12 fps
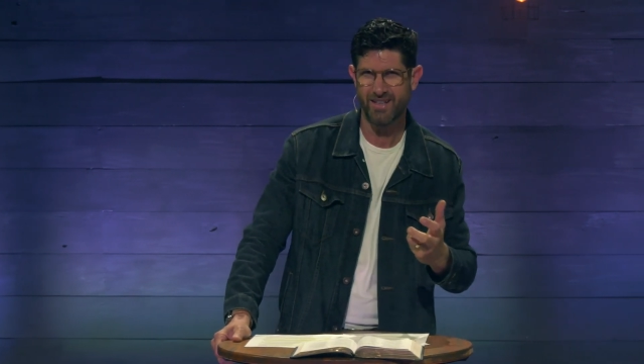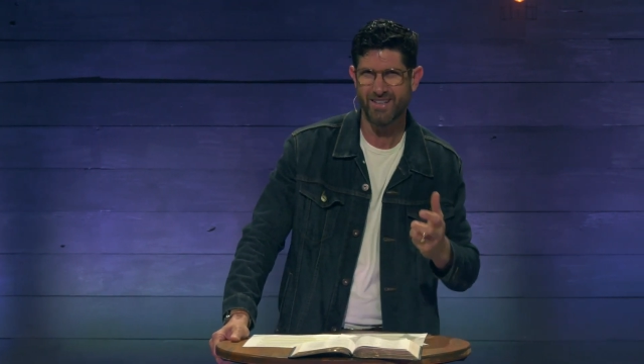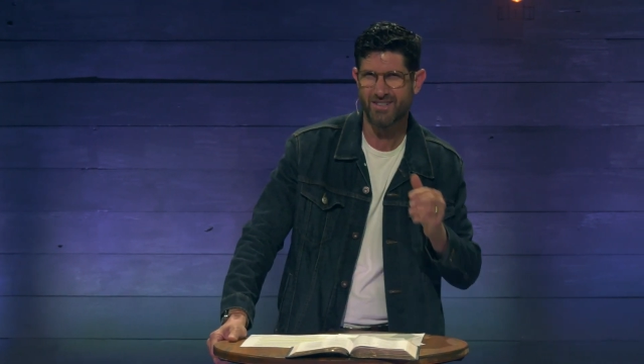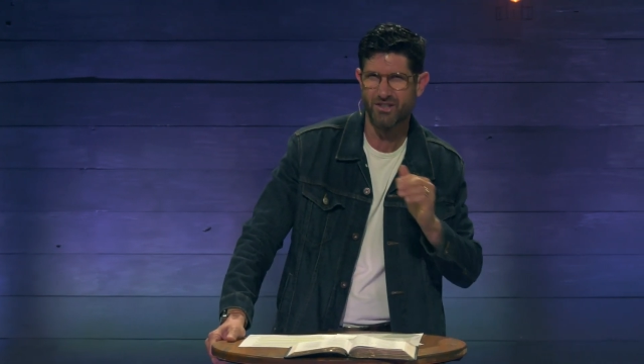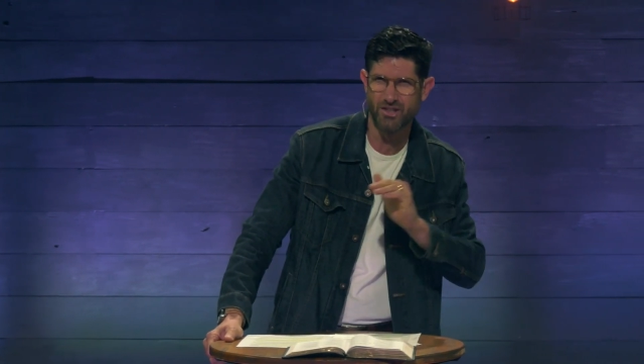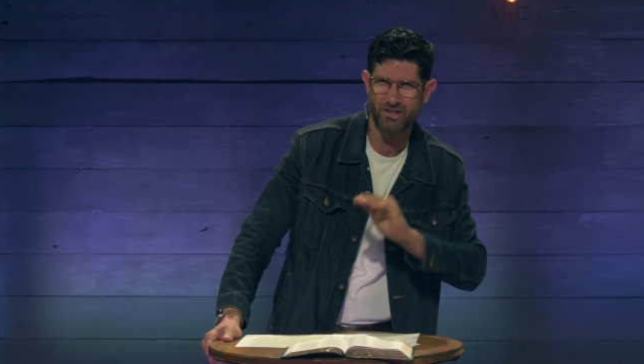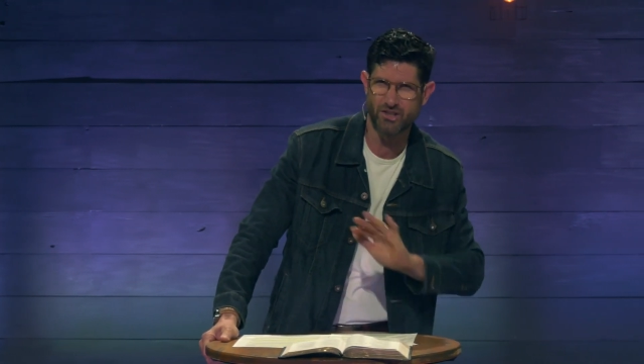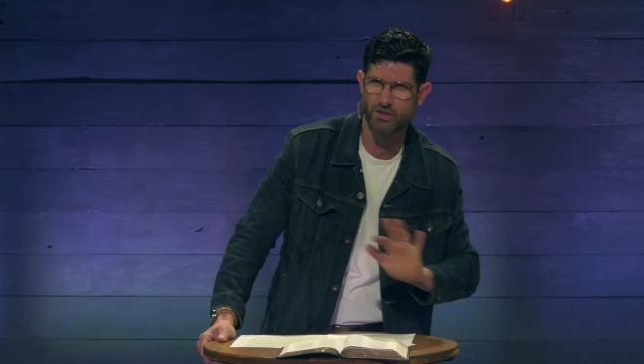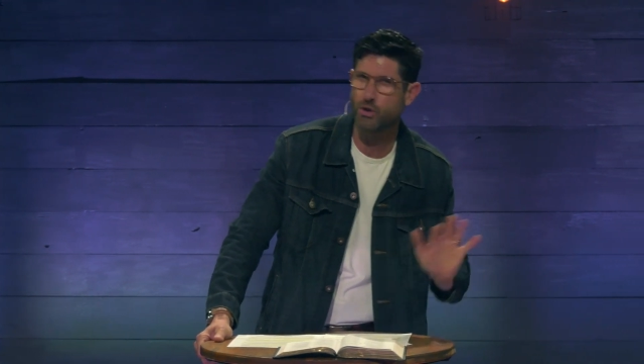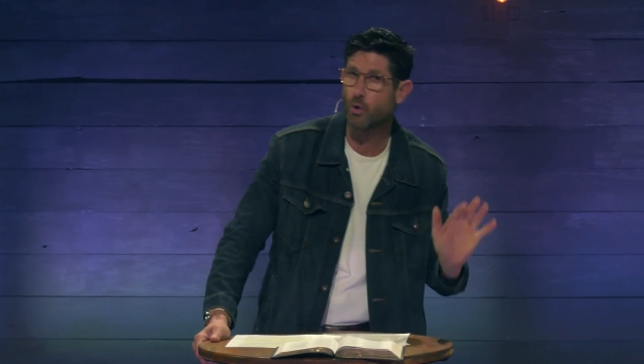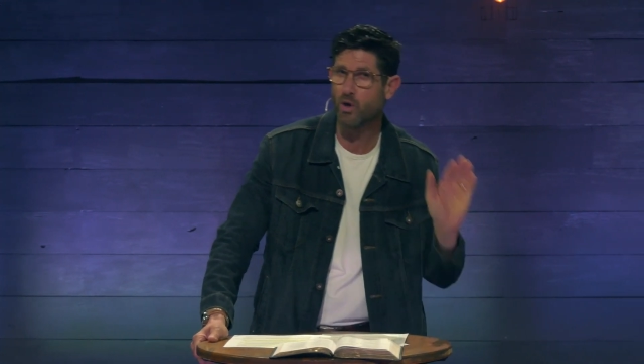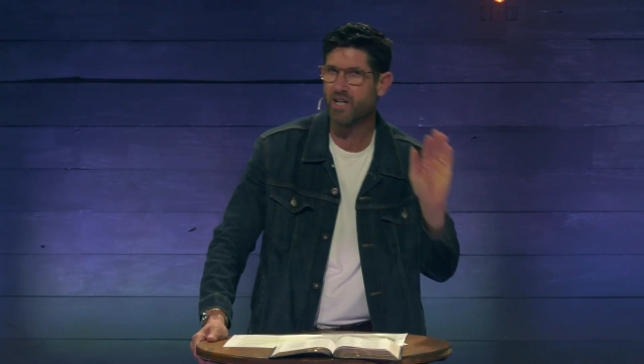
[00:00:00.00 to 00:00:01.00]
it's
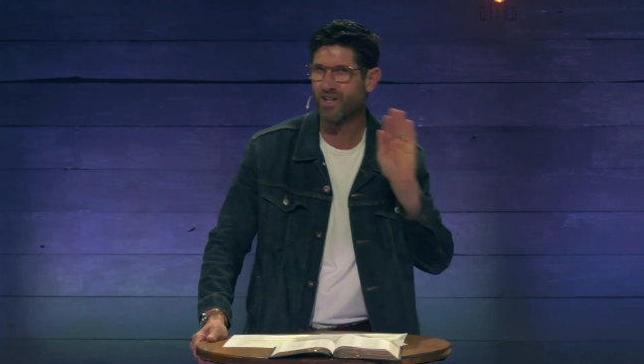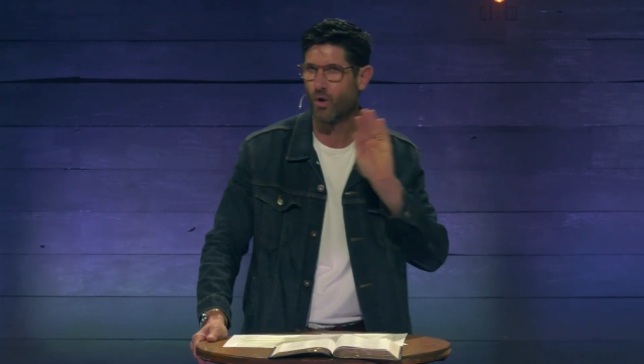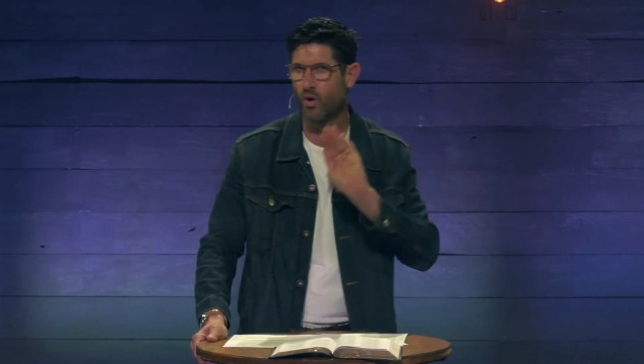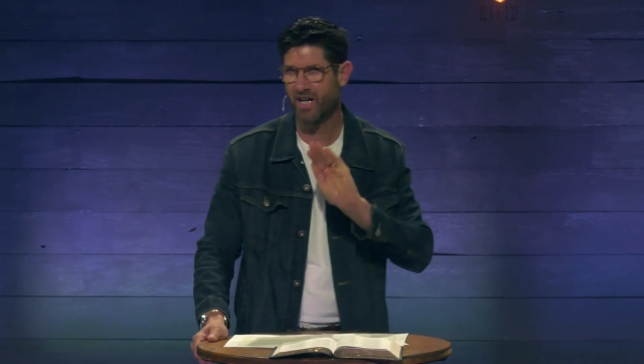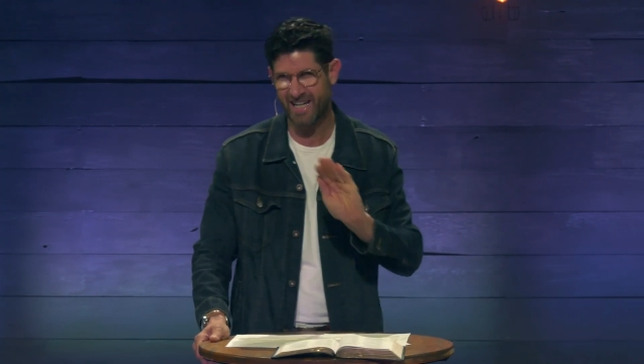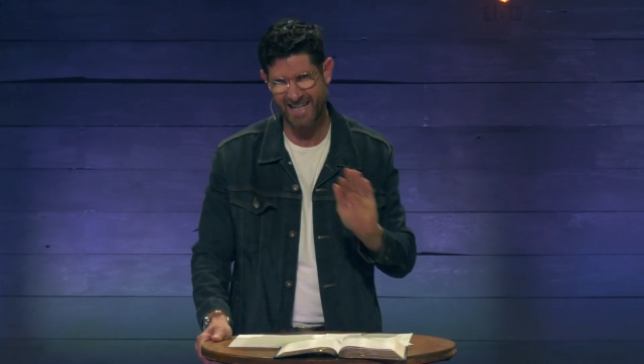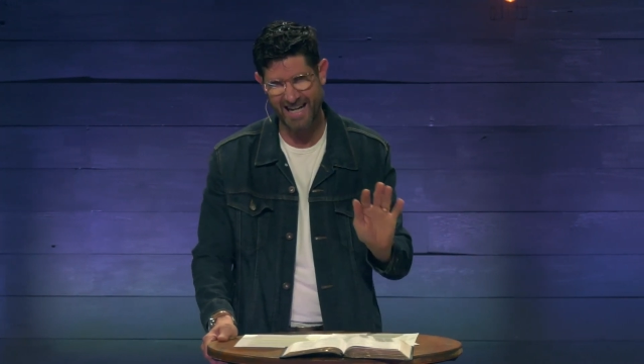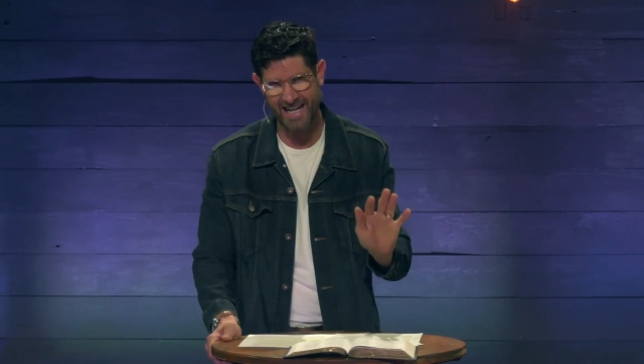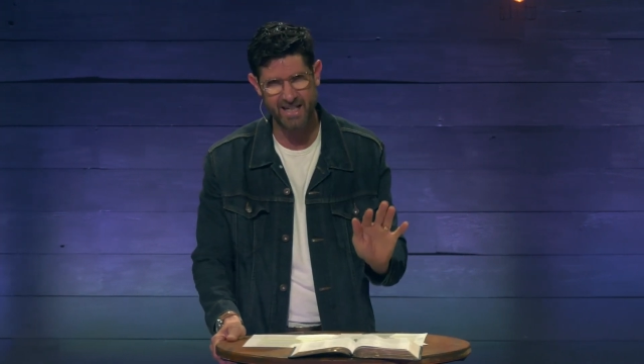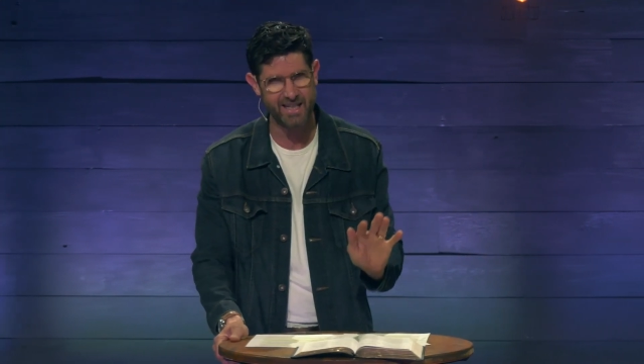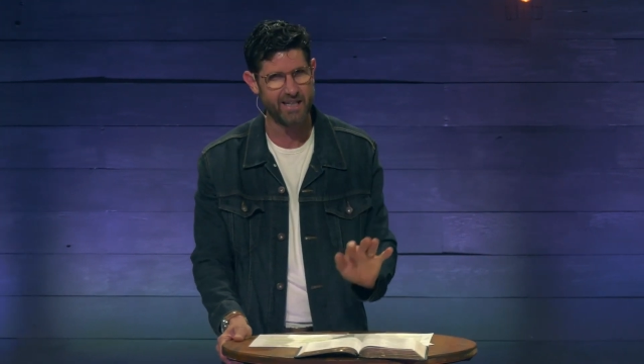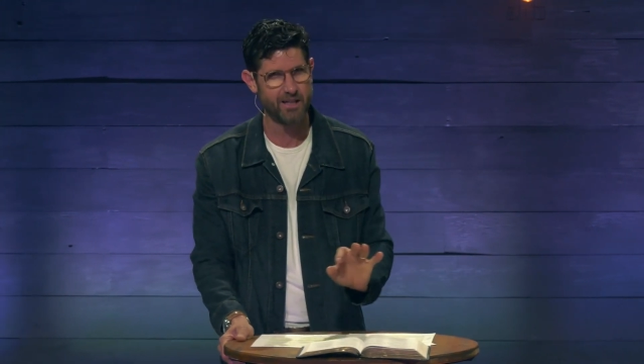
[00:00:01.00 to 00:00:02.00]
destroyed or
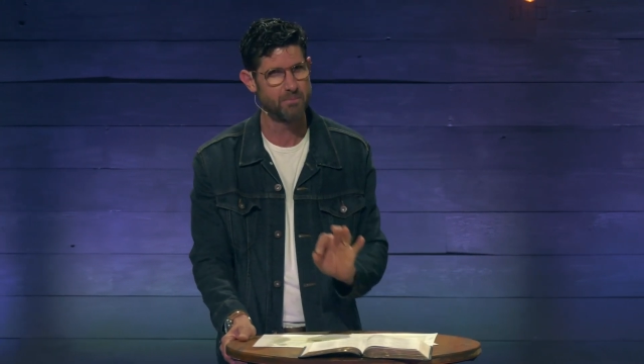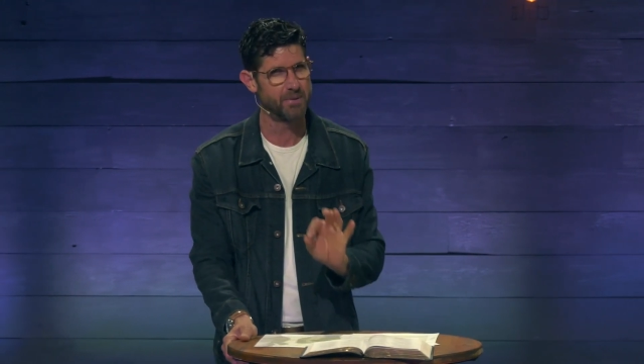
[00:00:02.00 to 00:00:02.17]
annihilated.